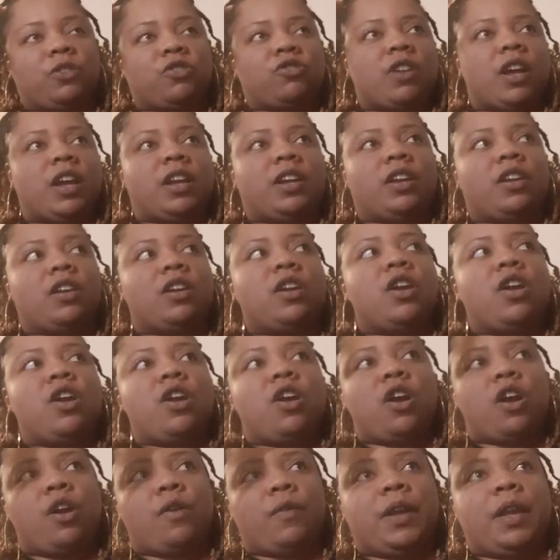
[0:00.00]
trying to
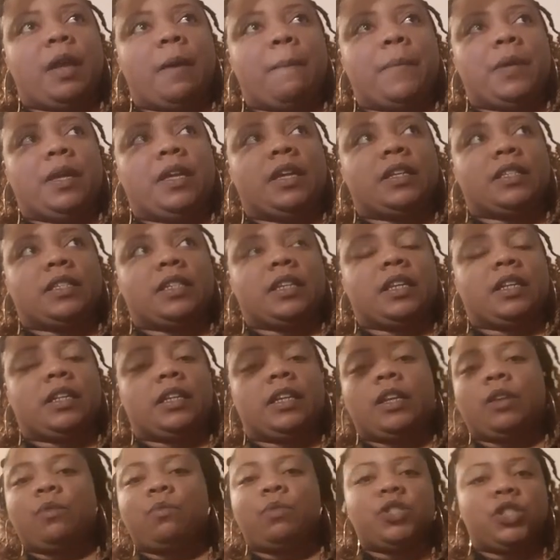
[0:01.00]
hurry up and get to the clinic,